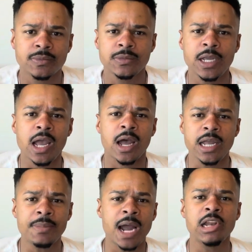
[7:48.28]
Yeah,
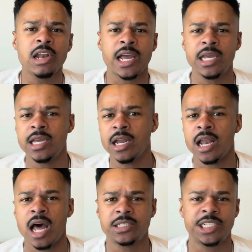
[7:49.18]
he might look like he get a
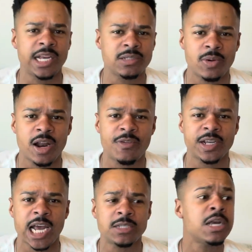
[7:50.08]
lot of chicks or whatever the
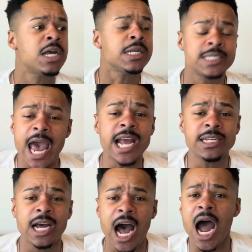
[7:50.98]
case. Take
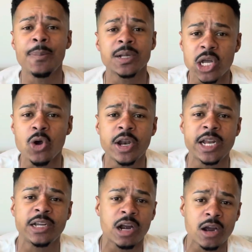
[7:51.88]
the
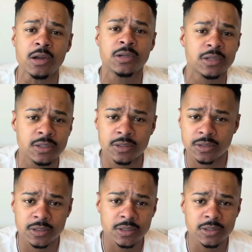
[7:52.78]
opportunity, girl.
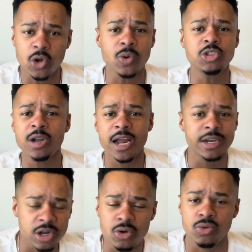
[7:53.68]
Do what you got
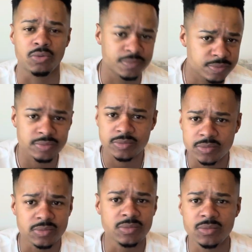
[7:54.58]
to do.
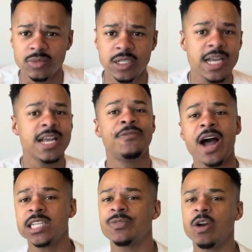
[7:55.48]

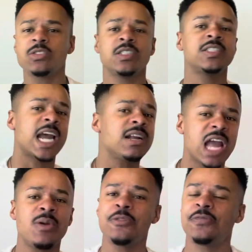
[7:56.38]
Vice versa. Same
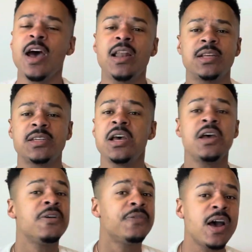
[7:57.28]
thing with fellas.
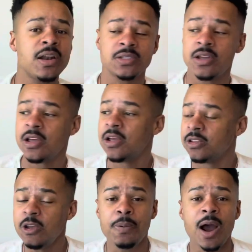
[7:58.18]
Fellas,
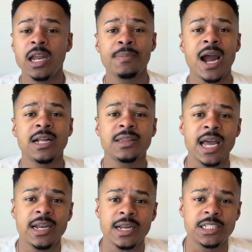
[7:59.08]
you probably might
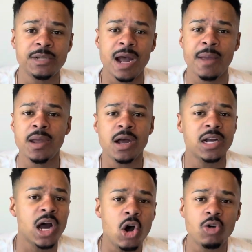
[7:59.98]
think that she might be a
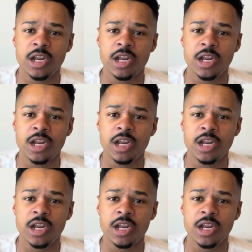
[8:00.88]
gold